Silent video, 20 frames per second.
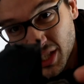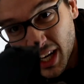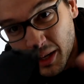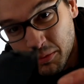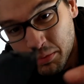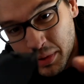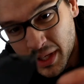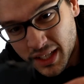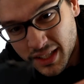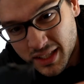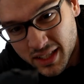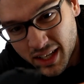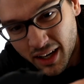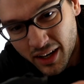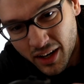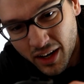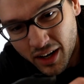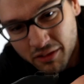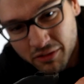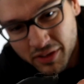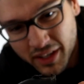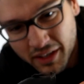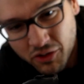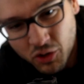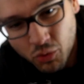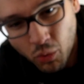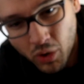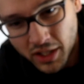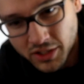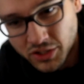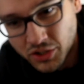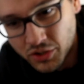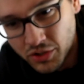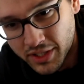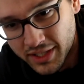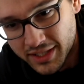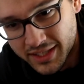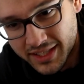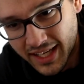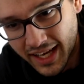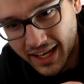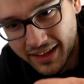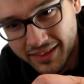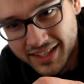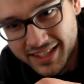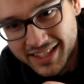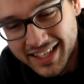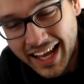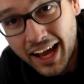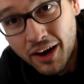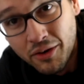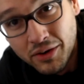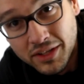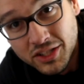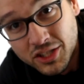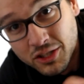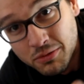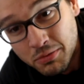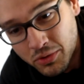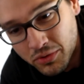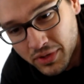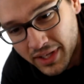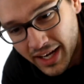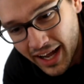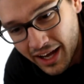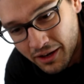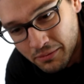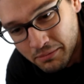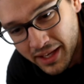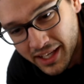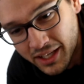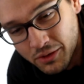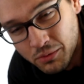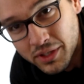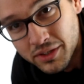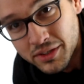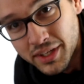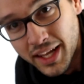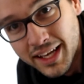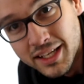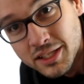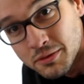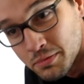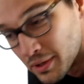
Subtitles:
side piece cut off, and if you wanted to, you could sand this down and smooth it out and make it real nice,